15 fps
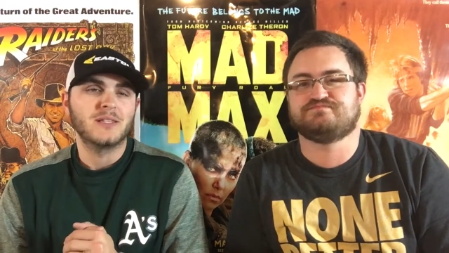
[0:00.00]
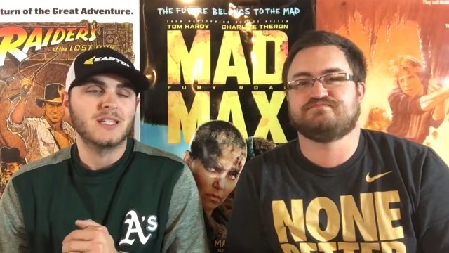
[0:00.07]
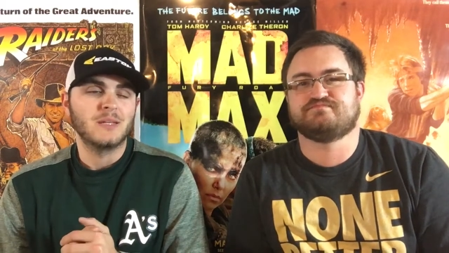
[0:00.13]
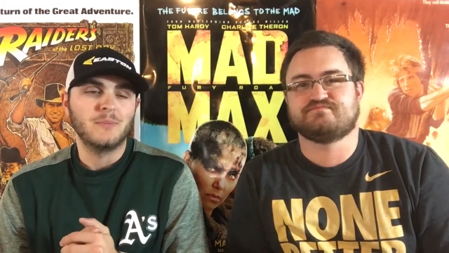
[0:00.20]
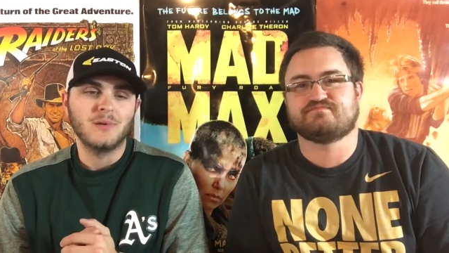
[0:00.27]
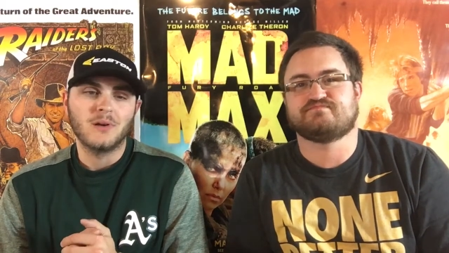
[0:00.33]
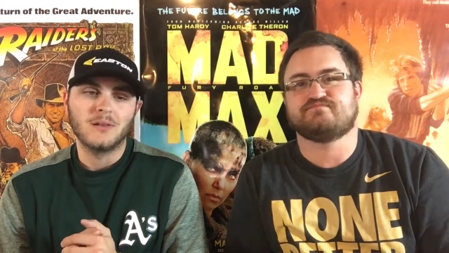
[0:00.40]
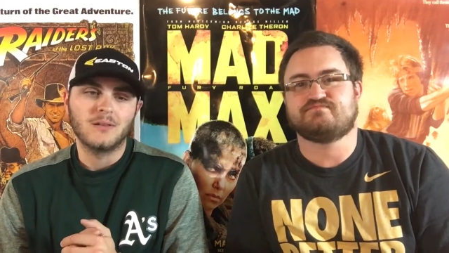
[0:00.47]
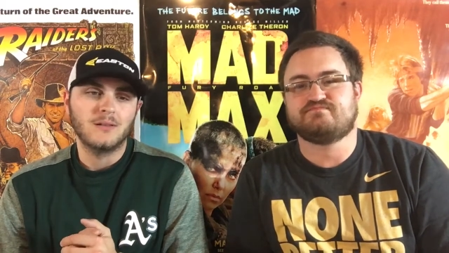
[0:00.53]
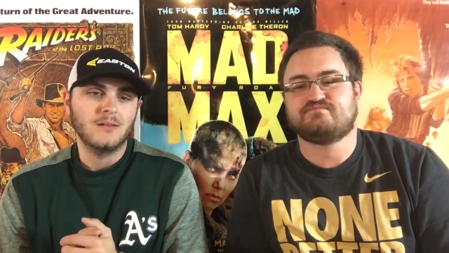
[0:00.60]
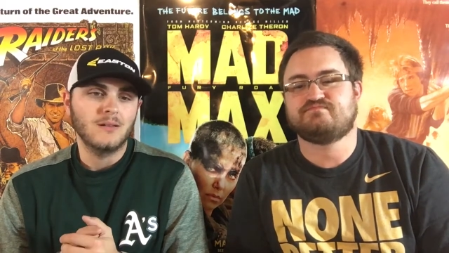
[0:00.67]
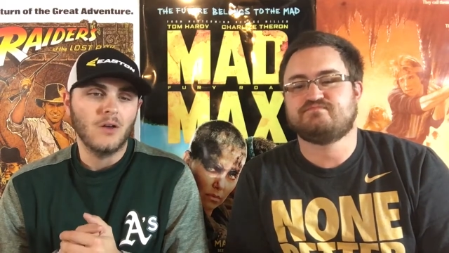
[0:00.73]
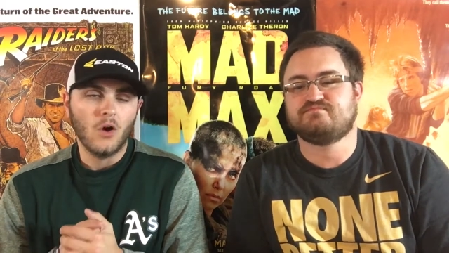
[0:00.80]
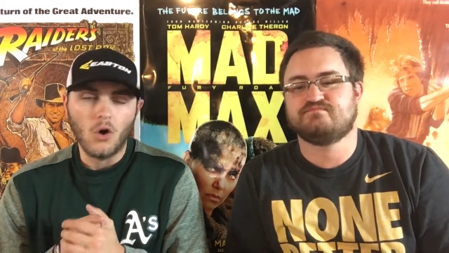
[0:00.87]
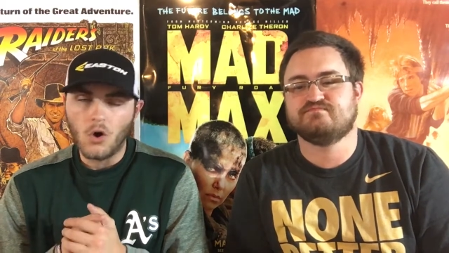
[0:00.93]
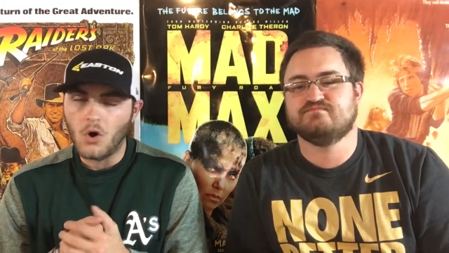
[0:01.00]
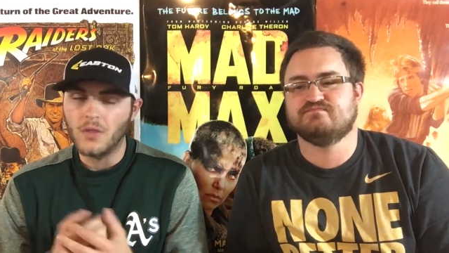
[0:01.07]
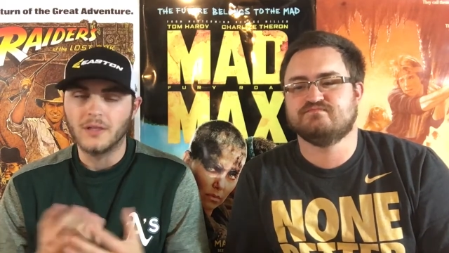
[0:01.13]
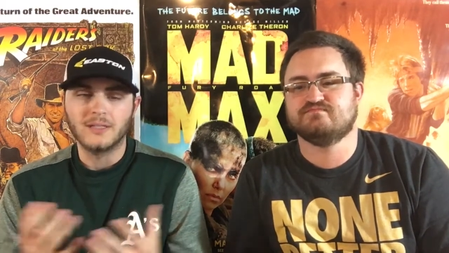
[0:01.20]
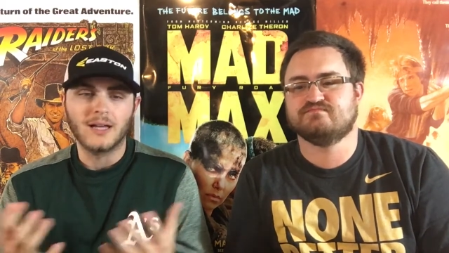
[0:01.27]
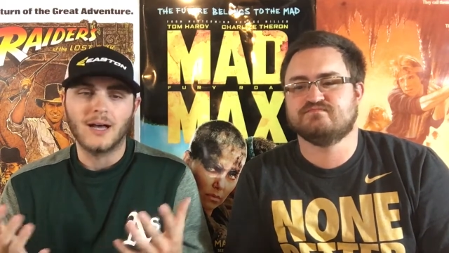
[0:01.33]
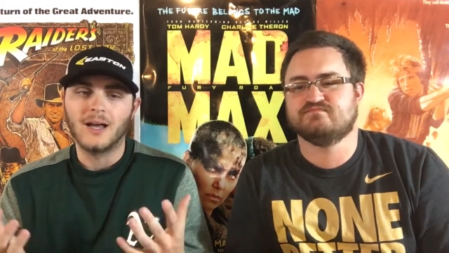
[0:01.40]
Speaker 1: that's going to be on all the
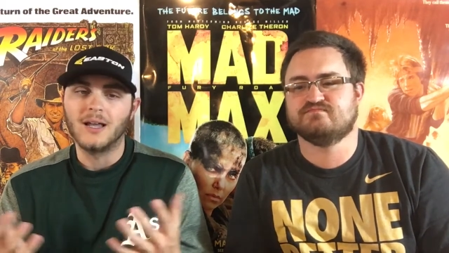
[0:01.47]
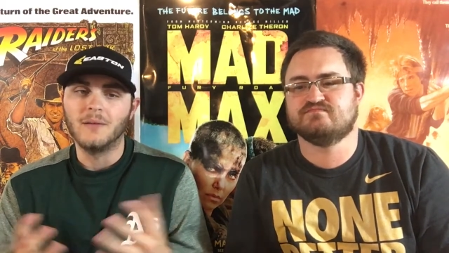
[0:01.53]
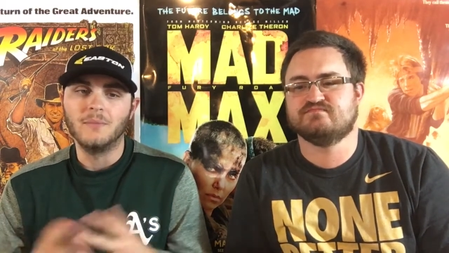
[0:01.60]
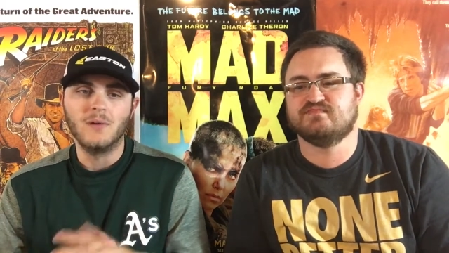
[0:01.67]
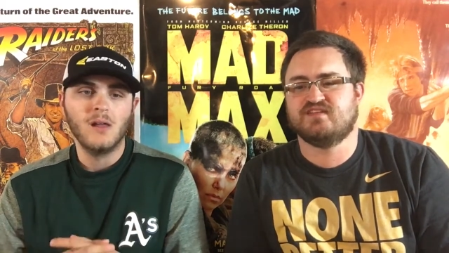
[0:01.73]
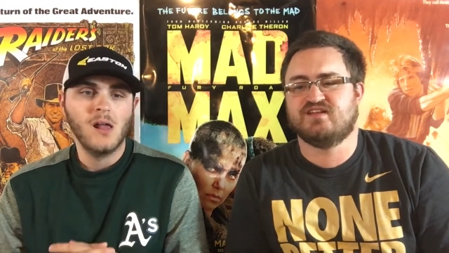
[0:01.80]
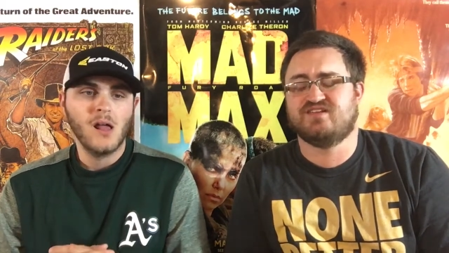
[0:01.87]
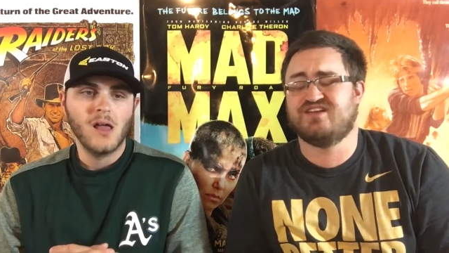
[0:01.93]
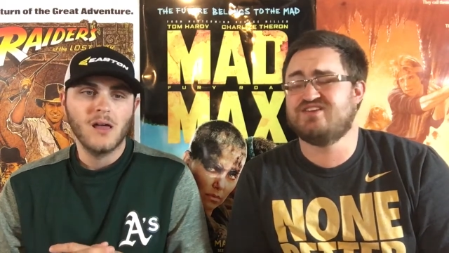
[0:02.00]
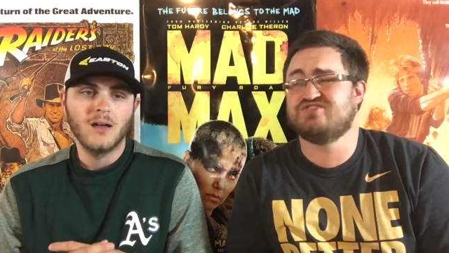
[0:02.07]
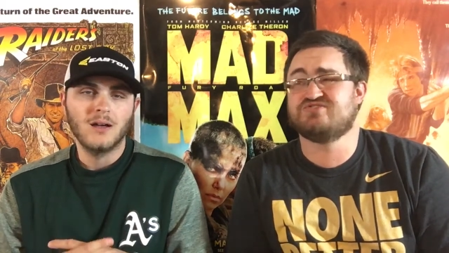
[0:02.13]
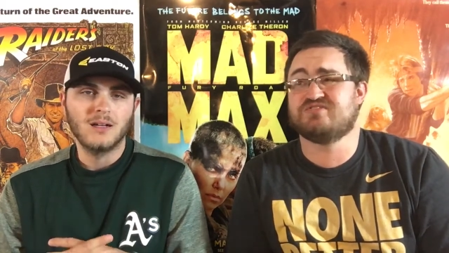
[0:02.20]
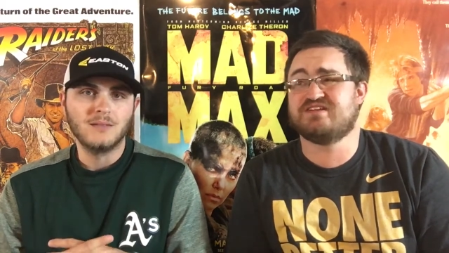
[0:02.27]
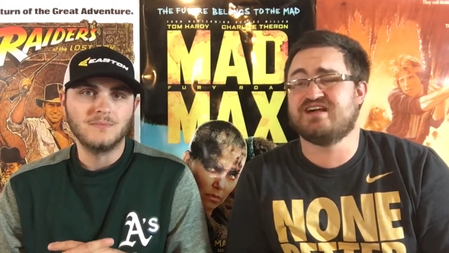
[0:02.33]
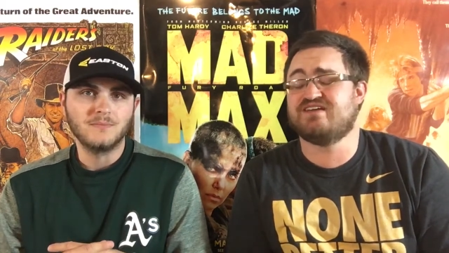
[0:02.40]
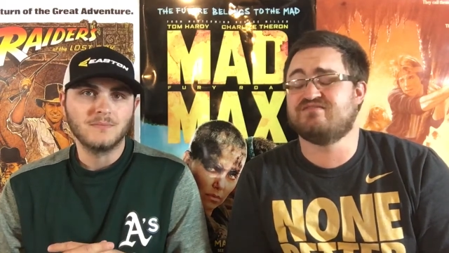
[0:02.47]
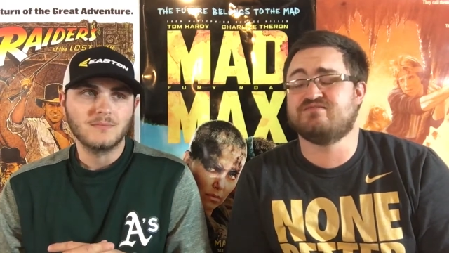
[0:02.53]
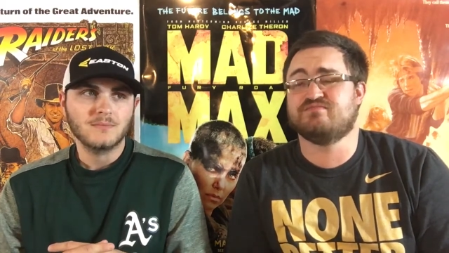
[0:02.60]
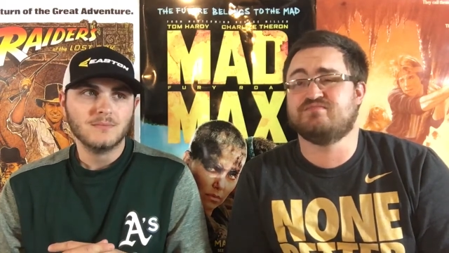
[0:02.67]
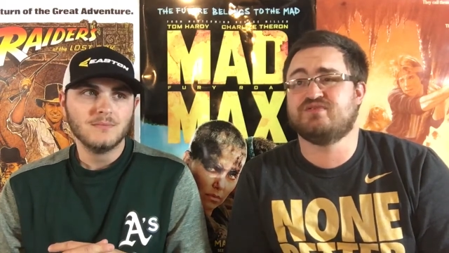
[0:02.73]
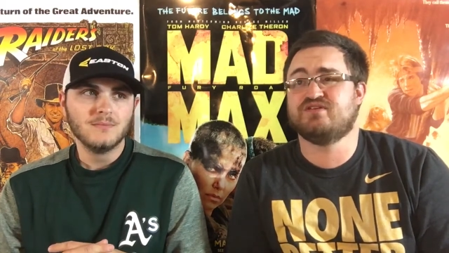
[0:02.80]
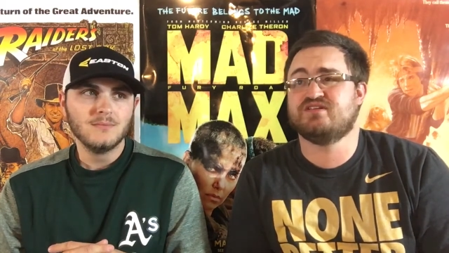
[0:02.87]
time. They usually um,
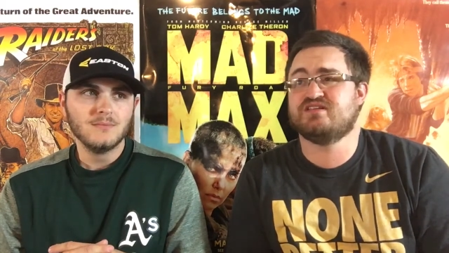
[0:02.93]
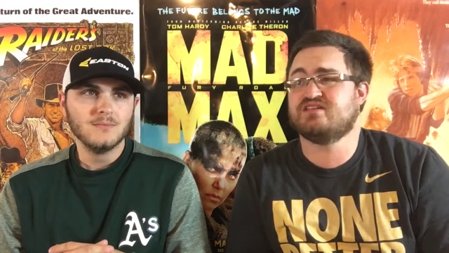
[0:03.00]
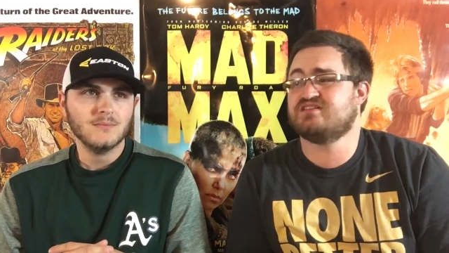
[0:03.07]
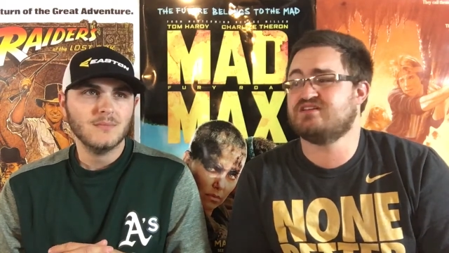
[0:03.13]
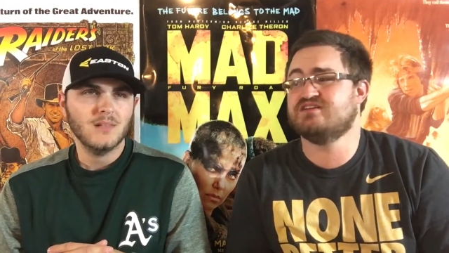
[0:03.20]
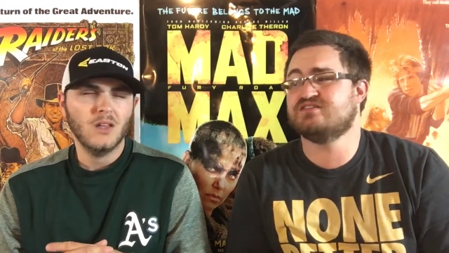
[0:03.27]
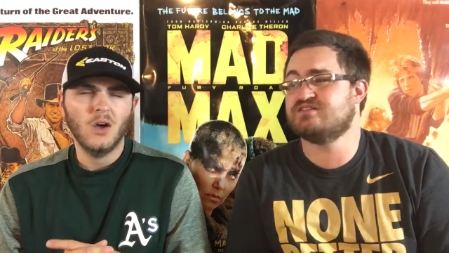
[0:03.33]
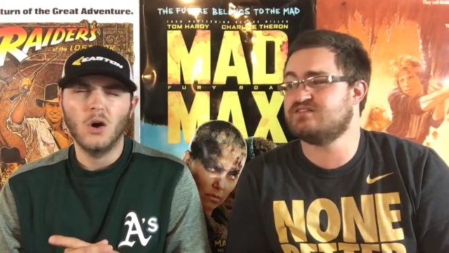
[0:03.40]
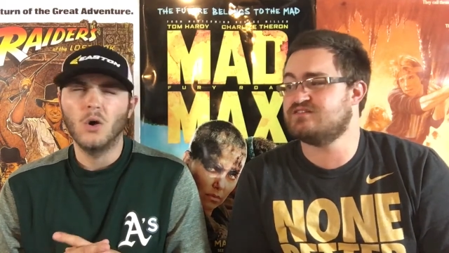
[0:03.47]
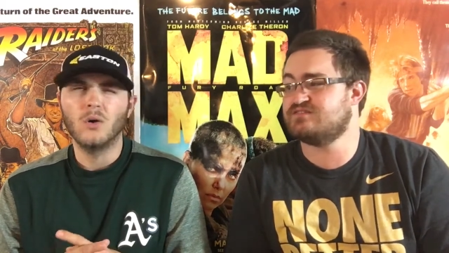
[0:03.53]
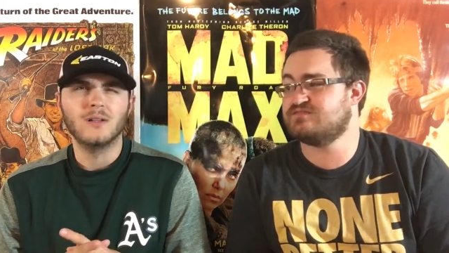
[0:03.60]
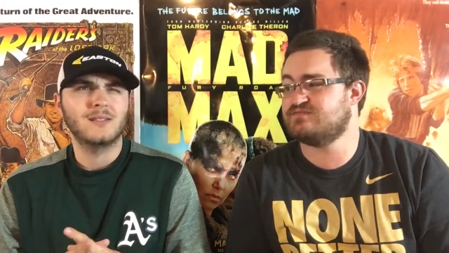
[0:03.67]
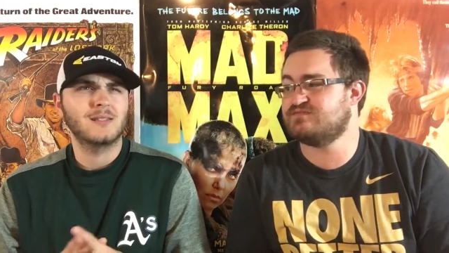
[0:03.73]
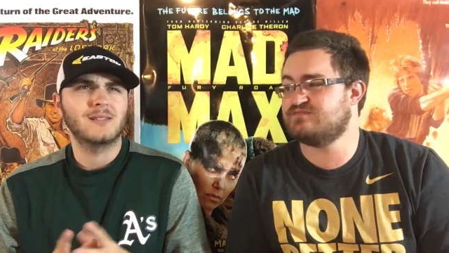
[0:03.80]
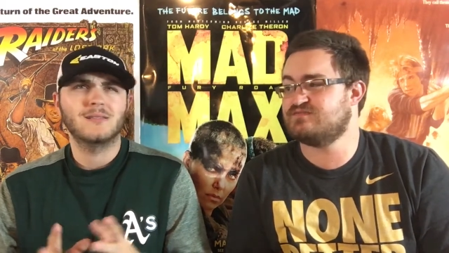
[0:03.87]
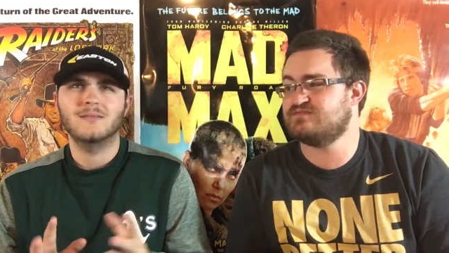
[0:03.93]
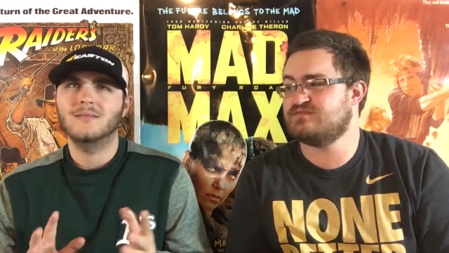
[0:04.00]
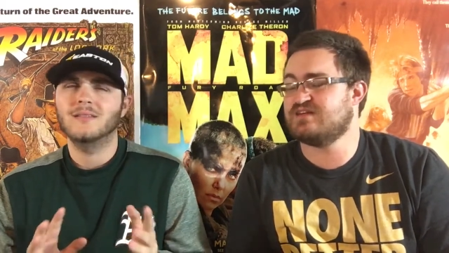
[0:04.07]
have put it in the theater. Oh, it's.